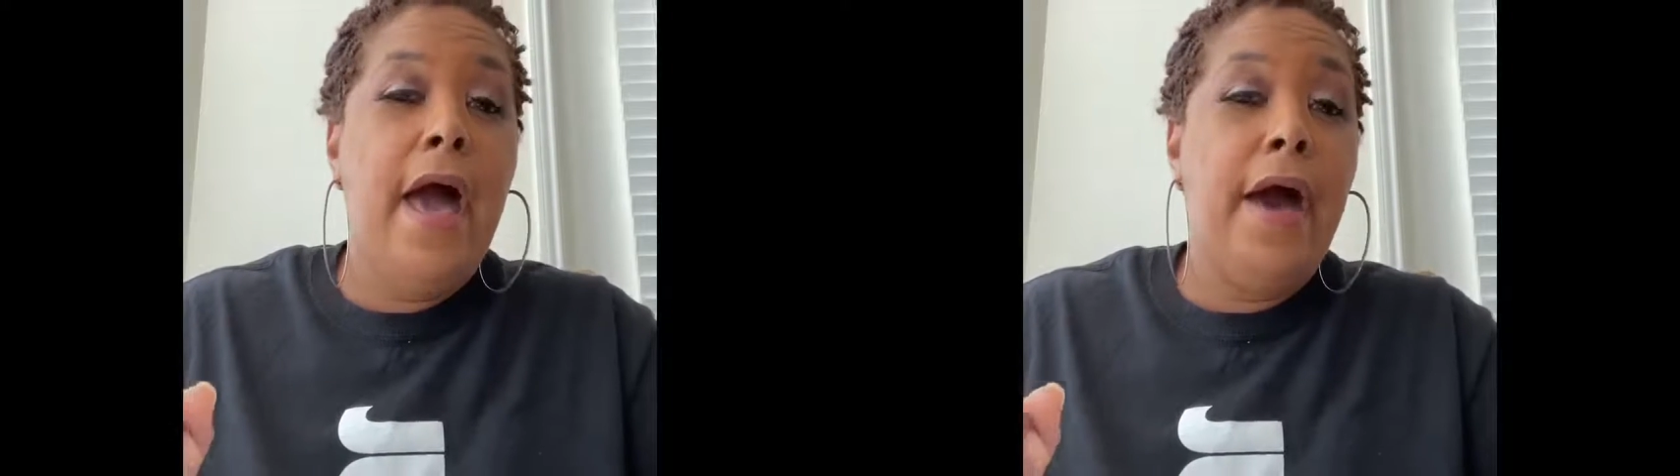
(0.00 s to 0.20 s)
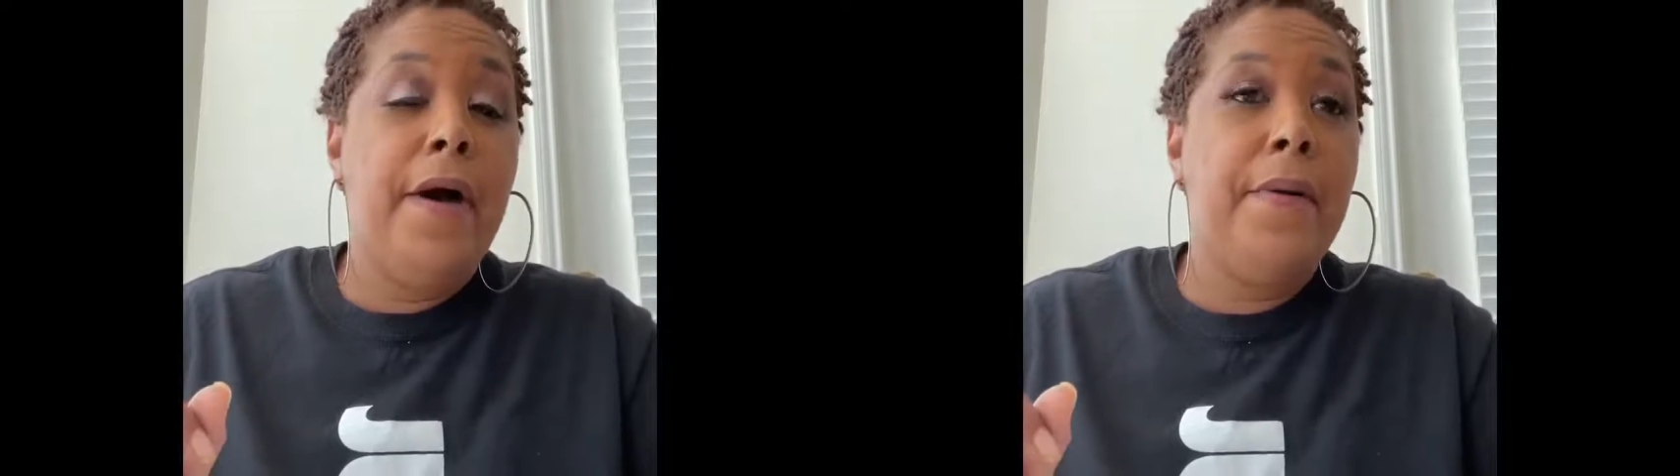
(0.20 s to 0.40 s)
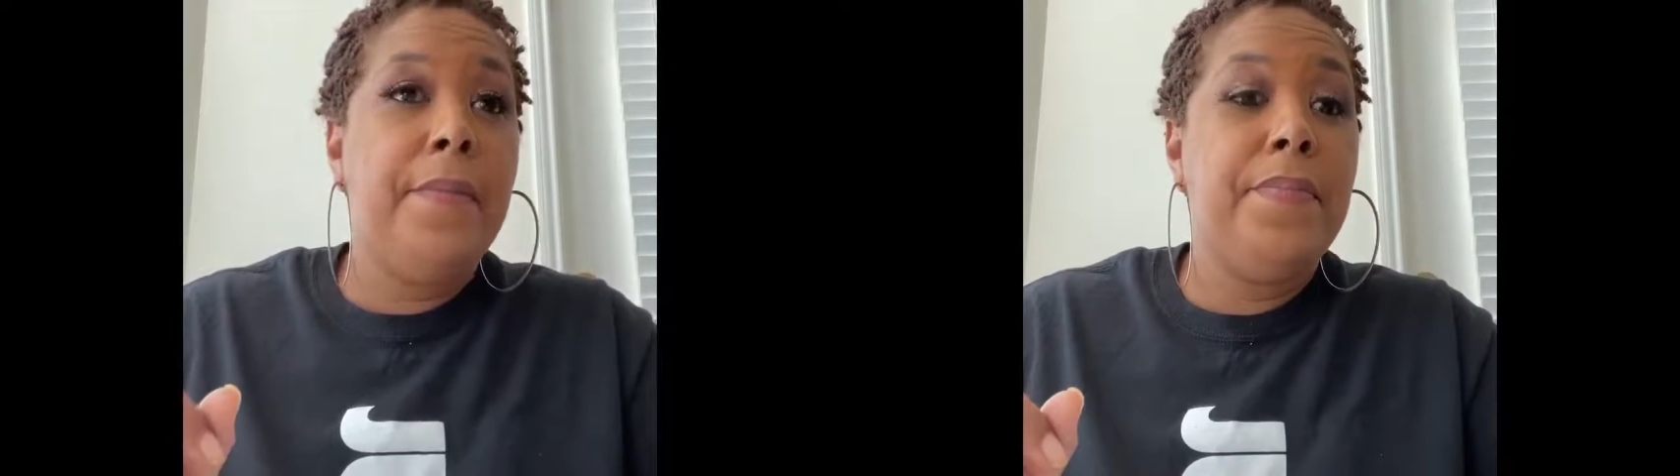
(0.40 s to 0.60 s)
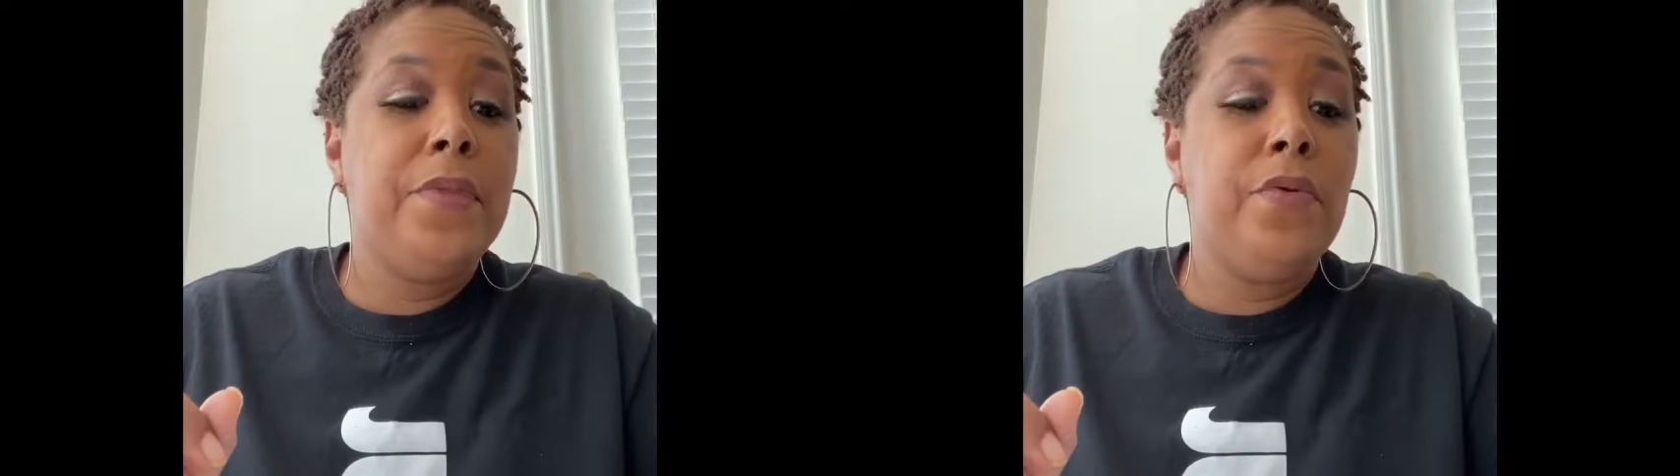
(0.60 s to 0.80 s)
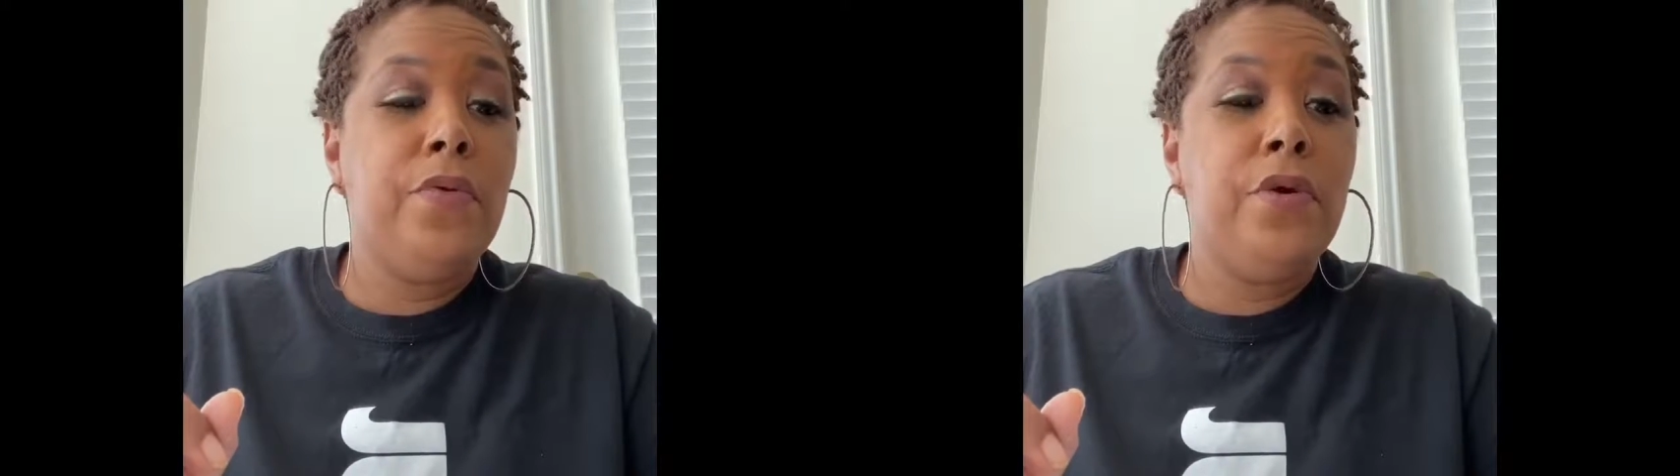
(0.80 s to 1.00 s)

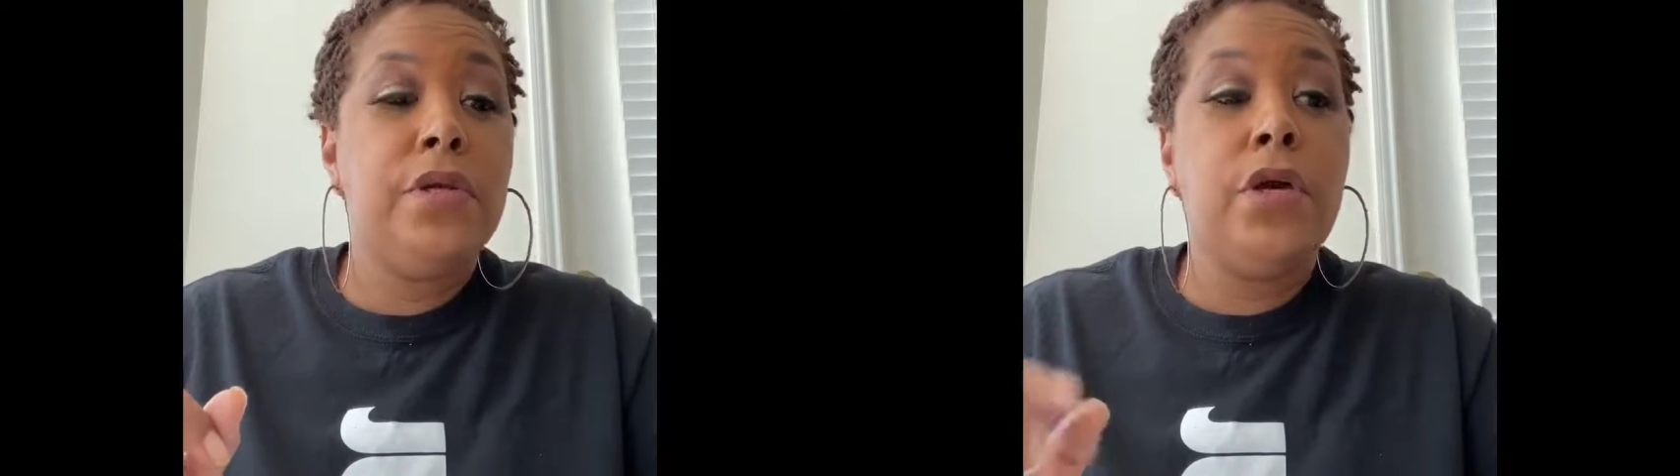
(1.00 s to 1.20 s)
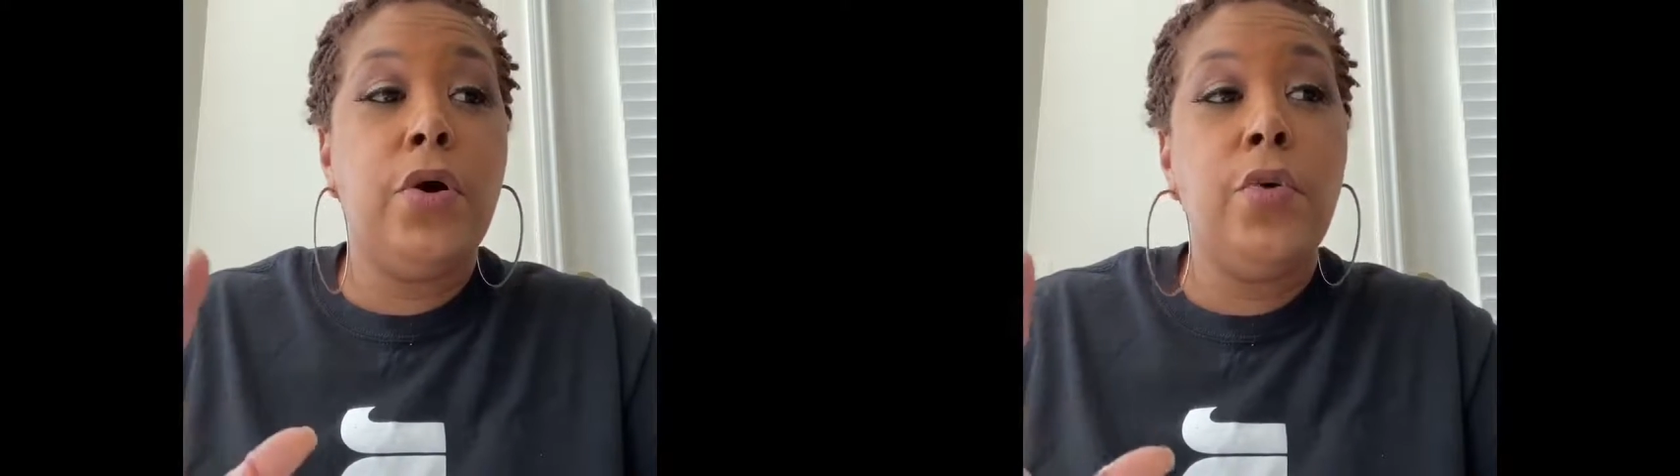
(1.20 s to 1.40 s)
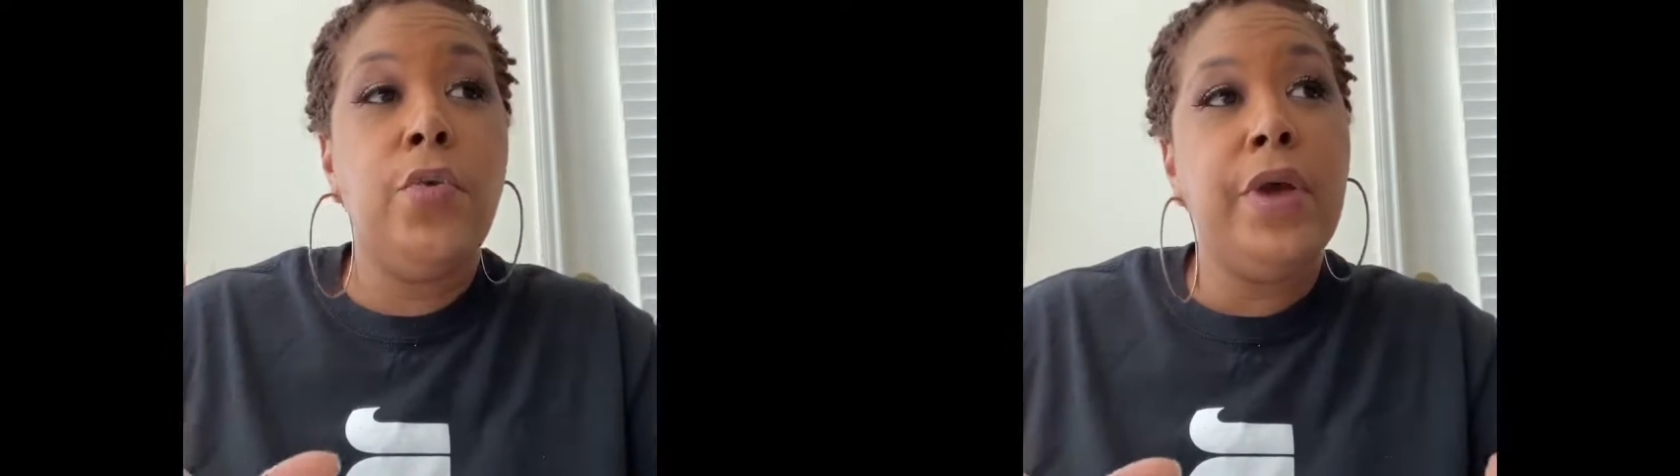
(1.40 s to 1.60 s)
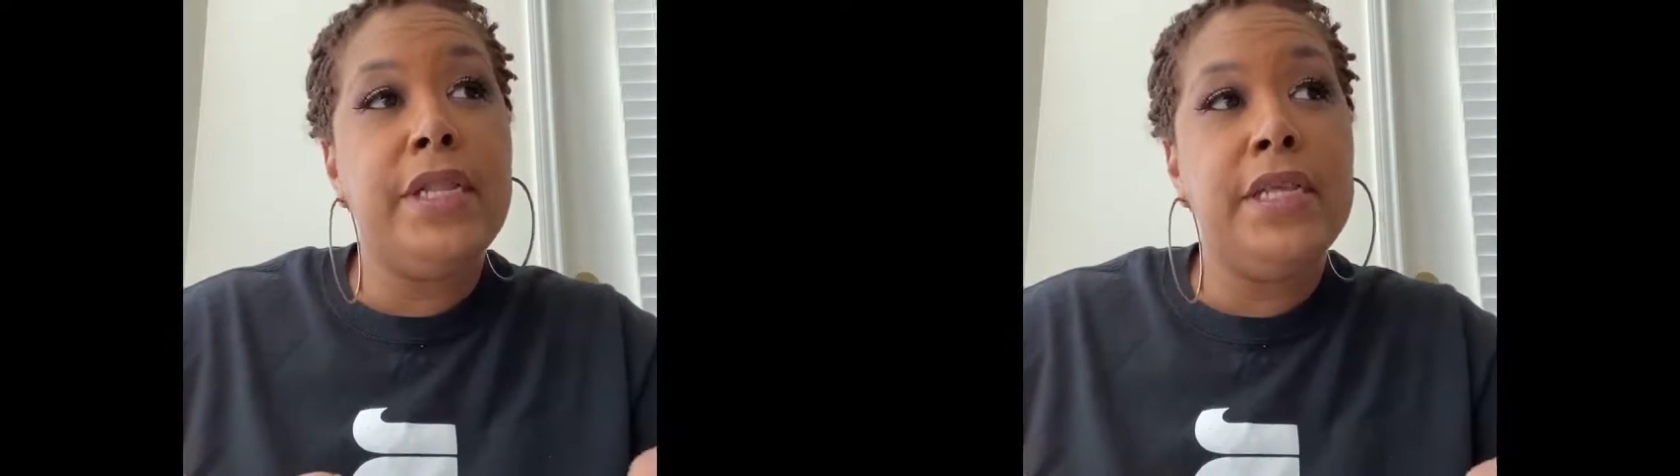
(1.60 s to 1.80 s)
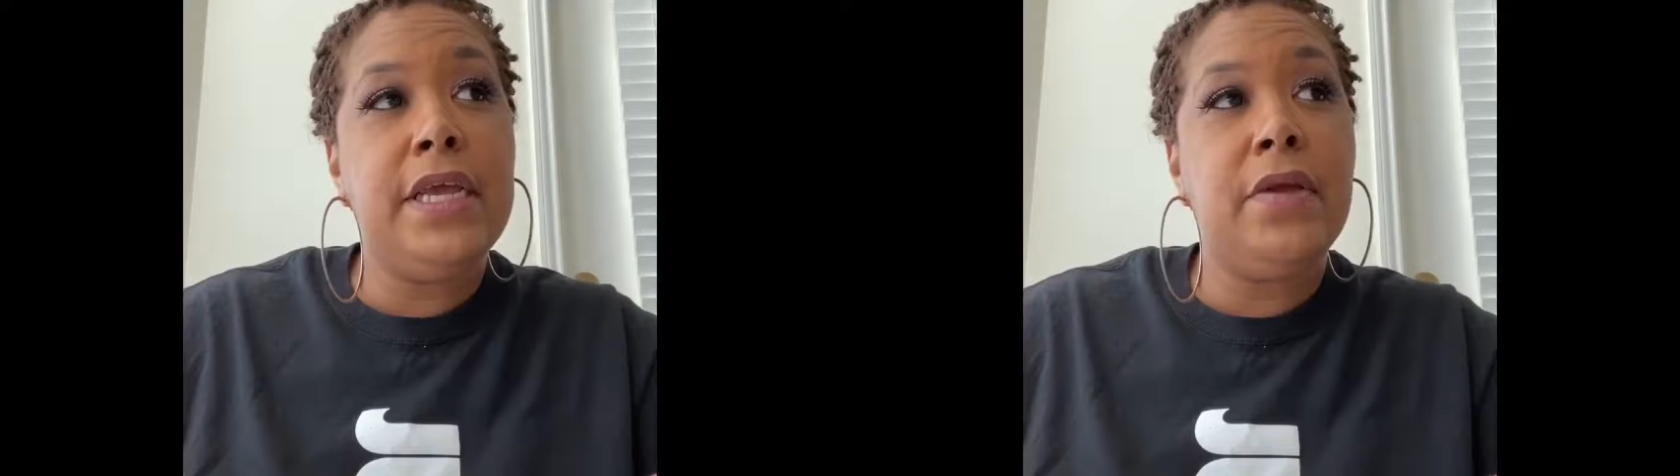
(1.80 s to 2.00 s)
Go
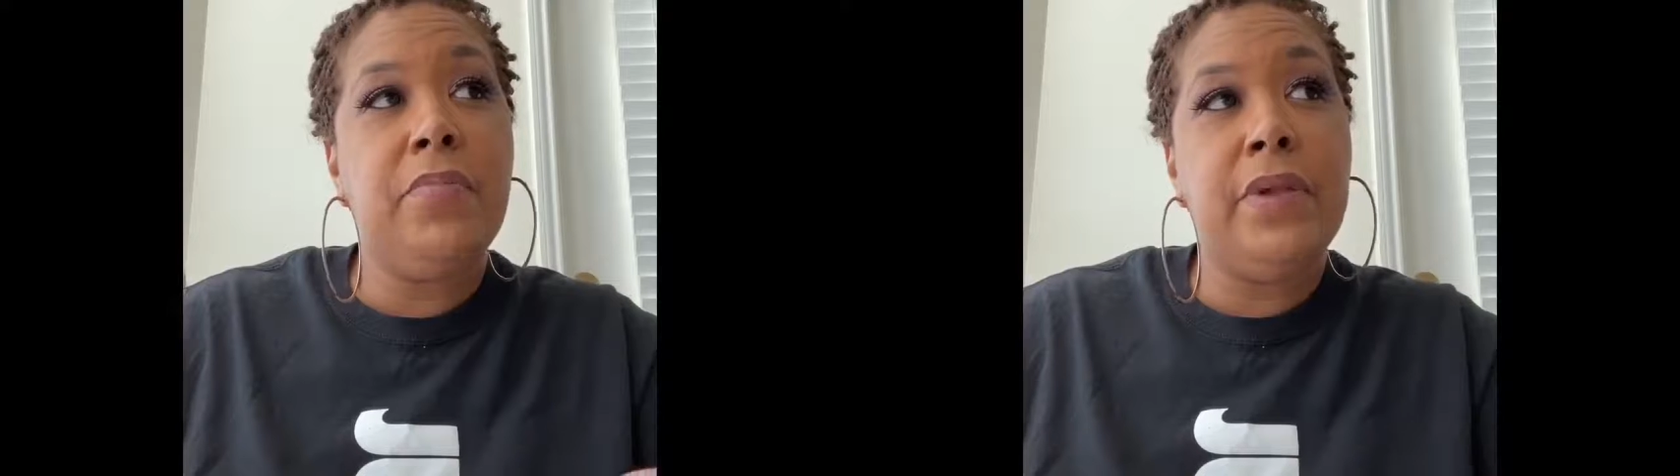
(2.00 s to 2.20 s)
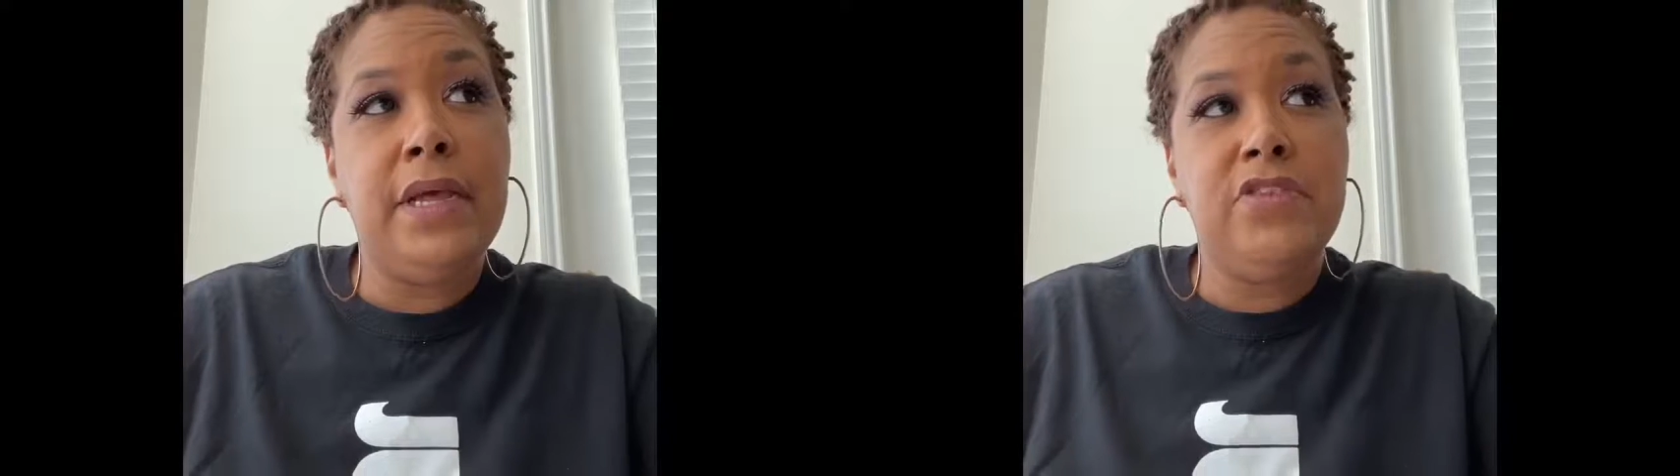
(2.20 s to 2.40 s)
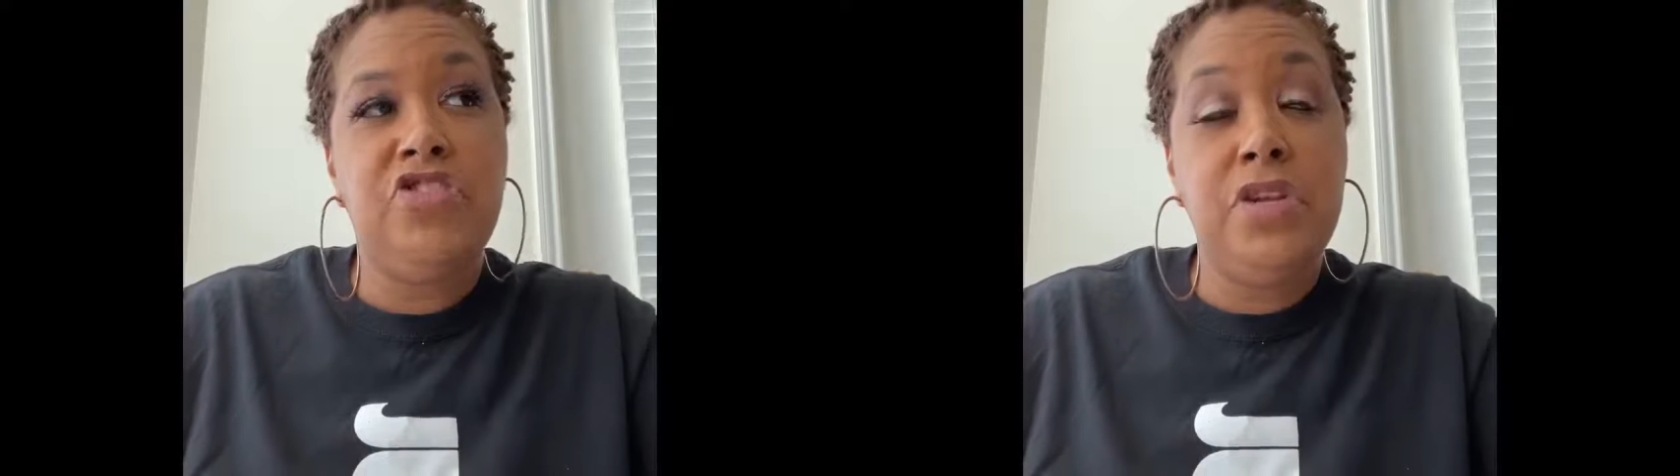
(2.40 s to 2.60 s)
and get a blank